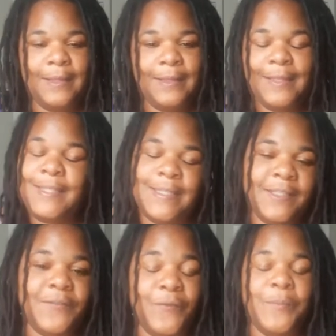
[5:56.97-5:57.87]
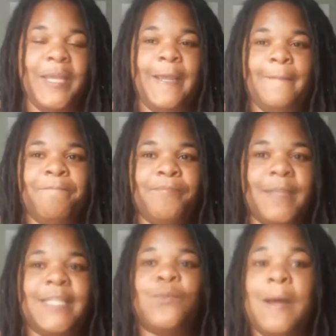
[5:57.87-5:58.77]
it's for me,
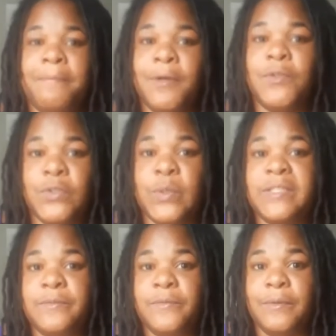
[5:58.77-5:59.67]
that's why I'm pro-life